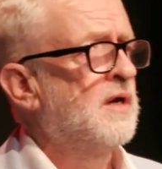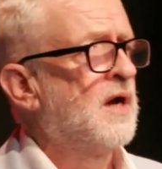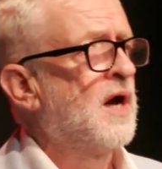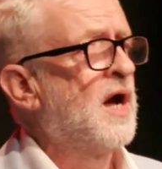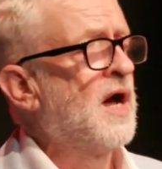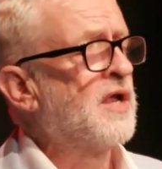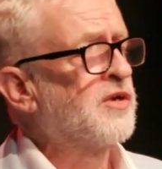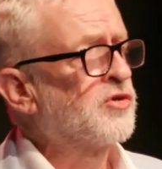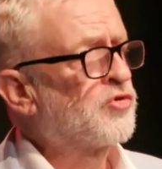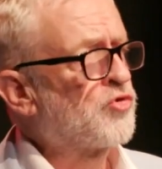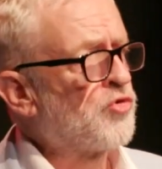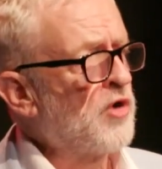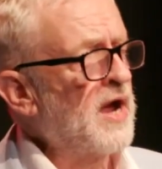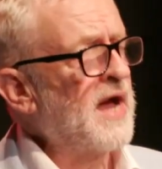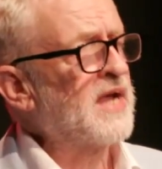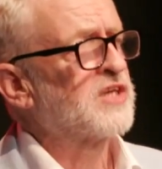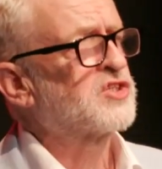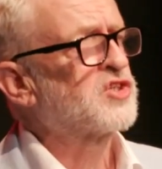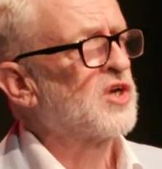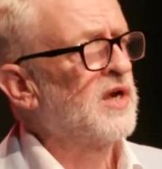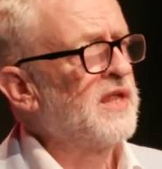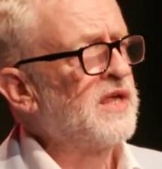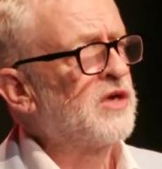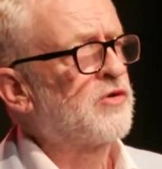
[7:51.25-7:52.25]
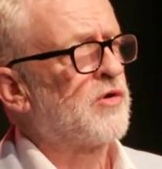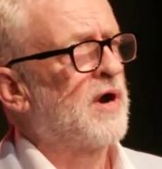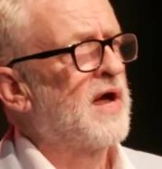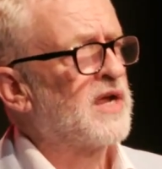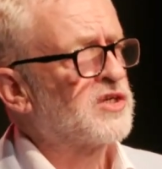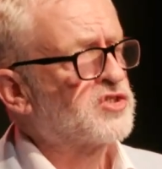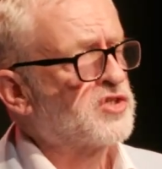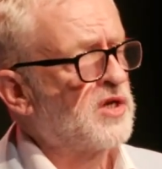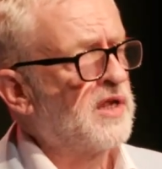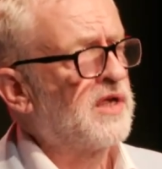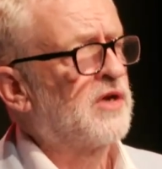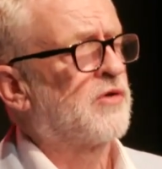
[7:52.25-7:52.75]
And gradually,
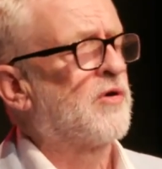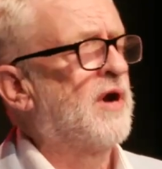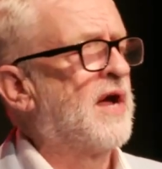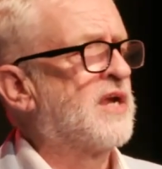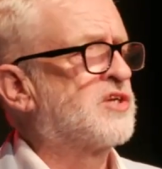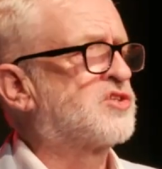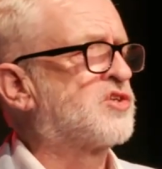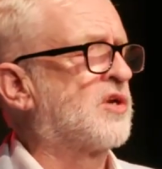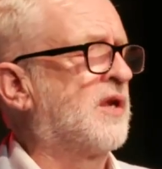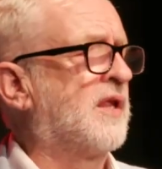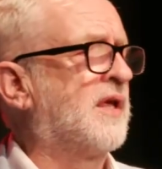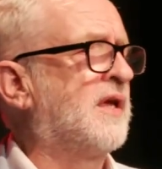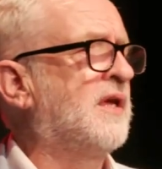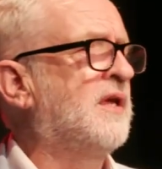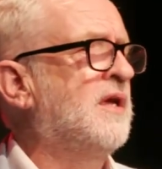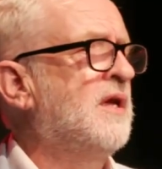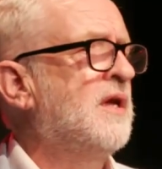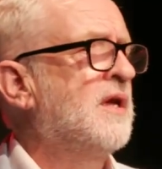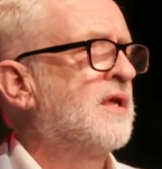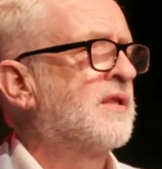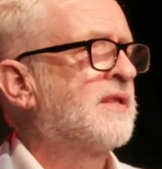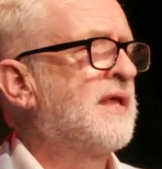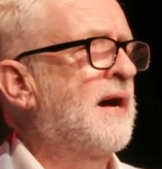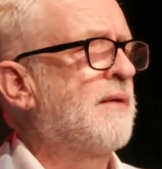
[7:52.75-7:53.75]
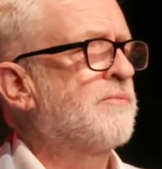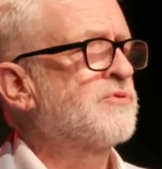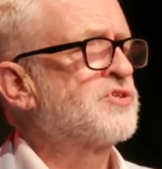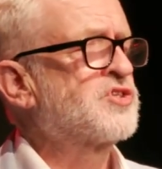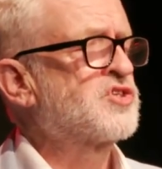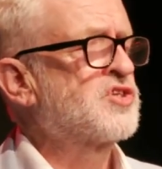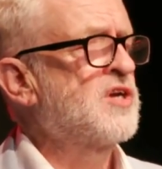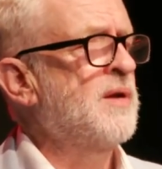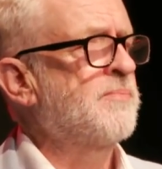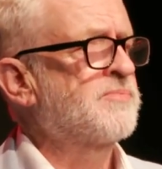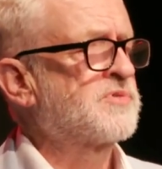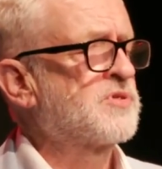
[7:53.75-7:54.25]
gradually, gradually, that was
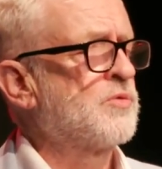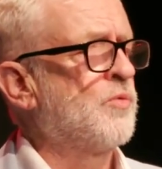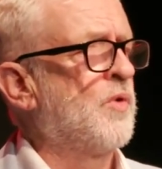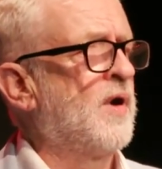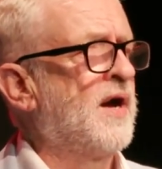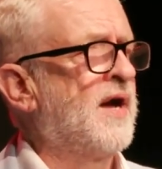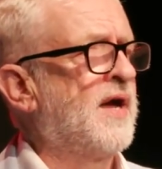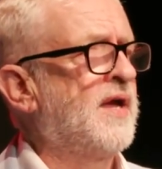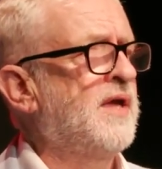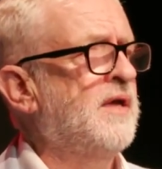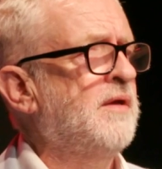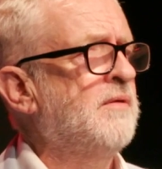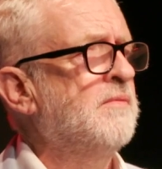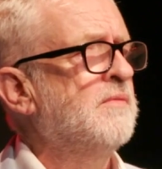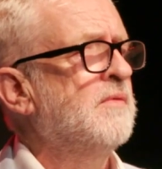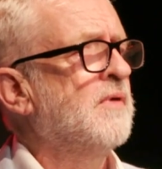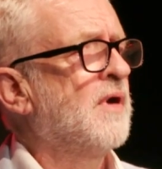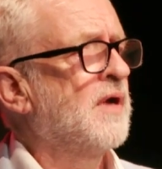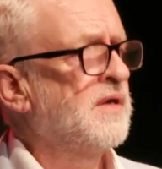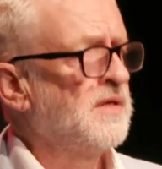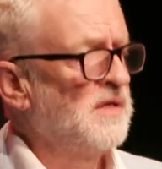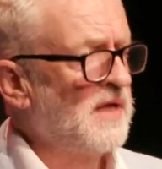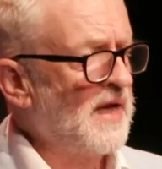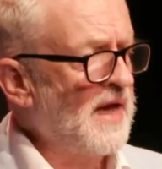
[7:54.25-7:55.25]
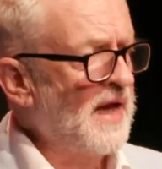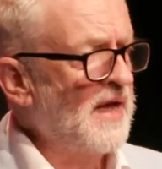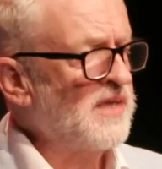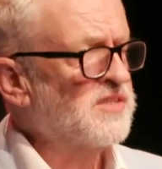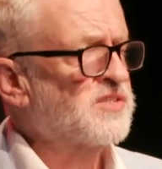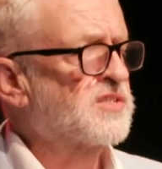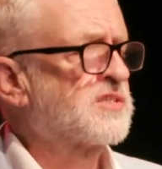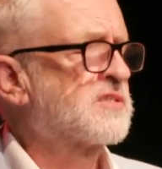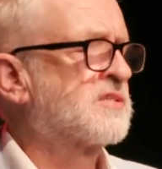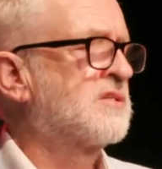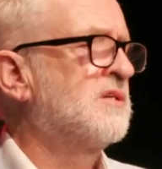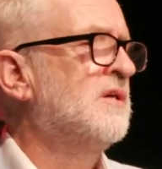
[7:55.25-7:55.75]
chipped away. And
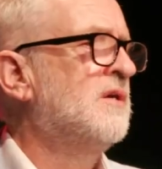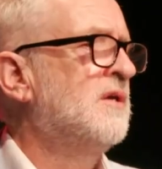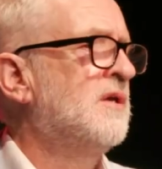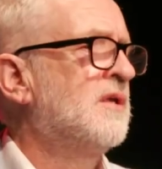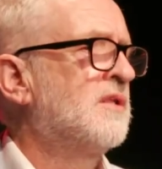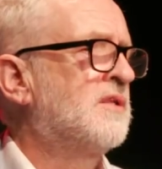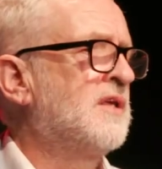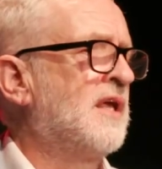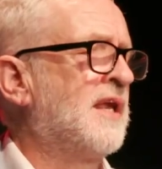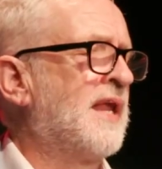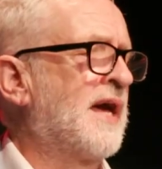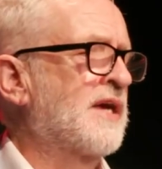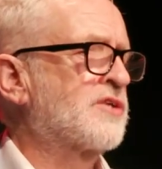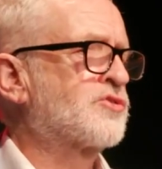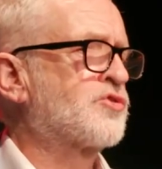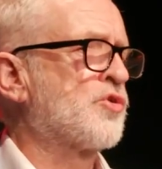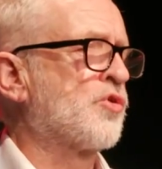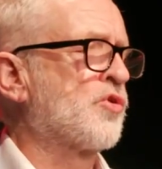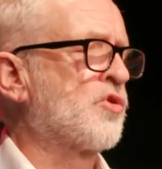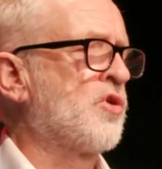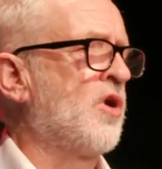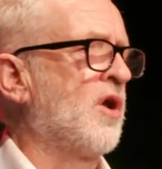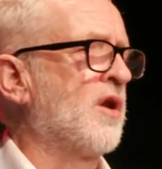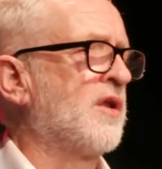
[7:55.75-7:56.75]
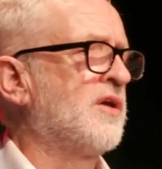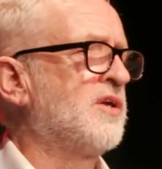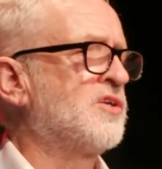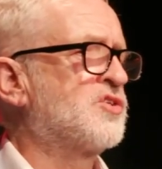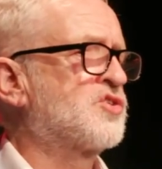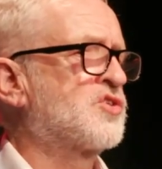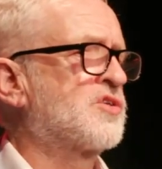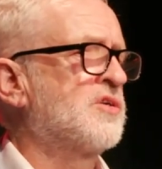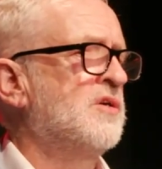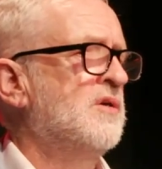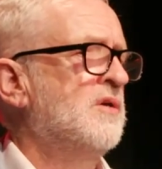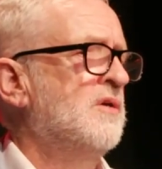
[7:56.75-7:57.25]
yes, the Electoral
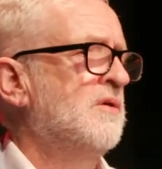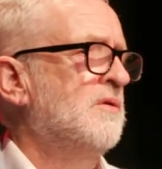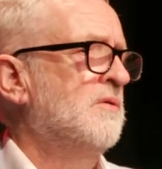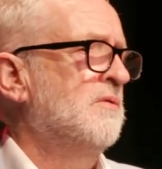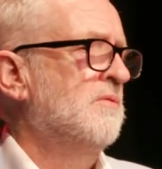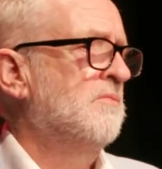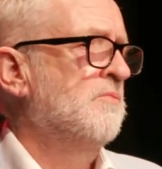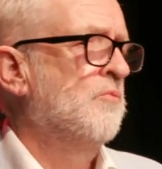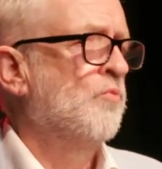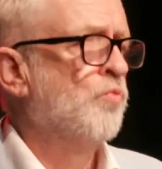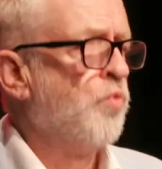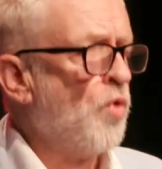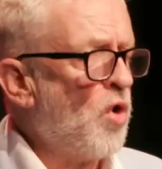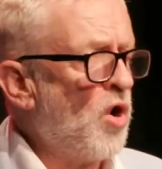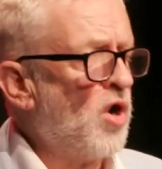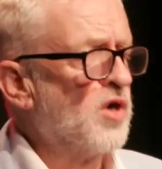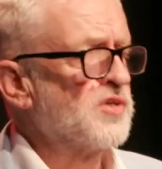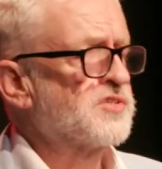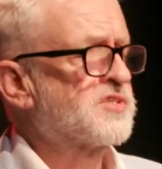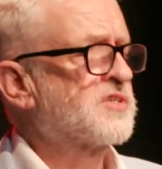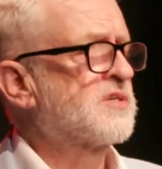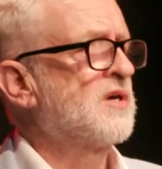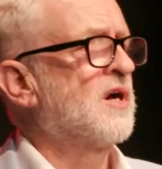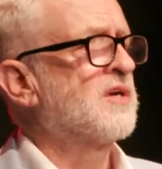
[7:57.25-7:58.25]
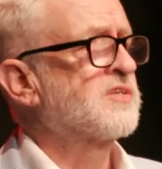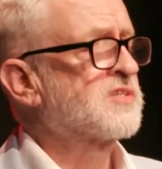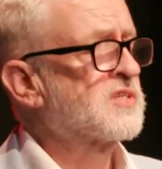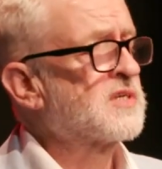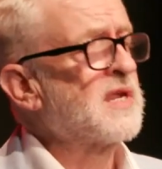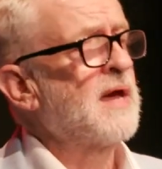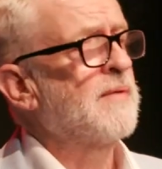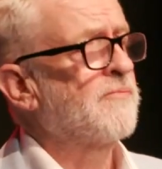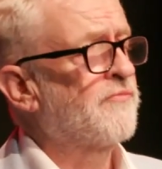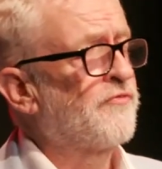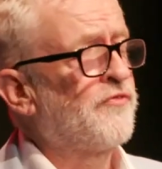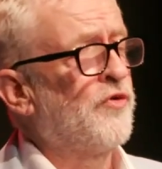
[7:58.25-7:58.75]
College was a
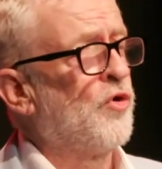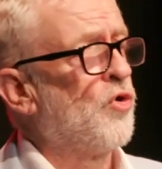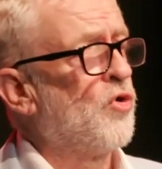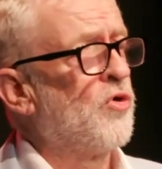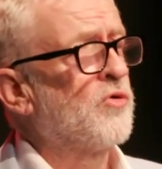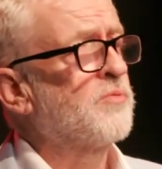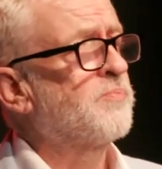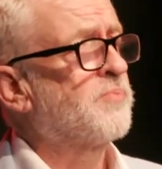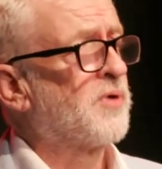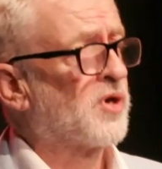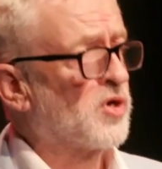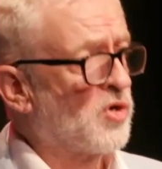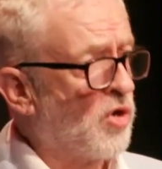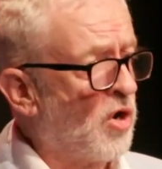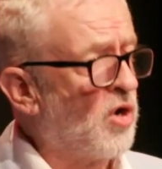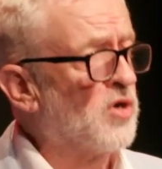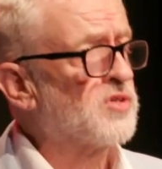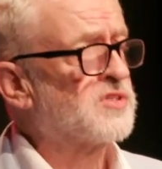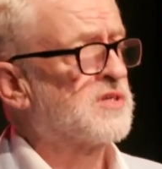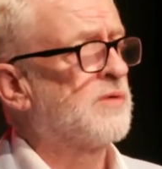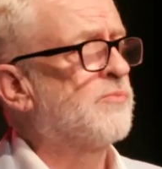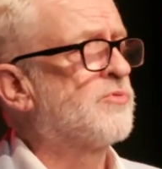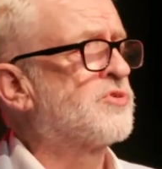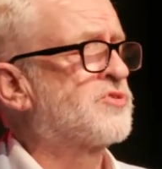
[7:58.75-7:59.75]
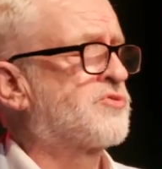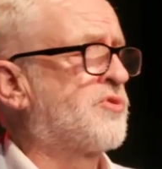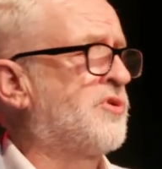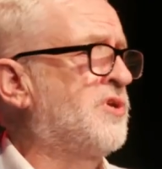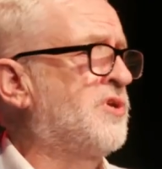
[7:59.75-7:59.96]
step forward because it was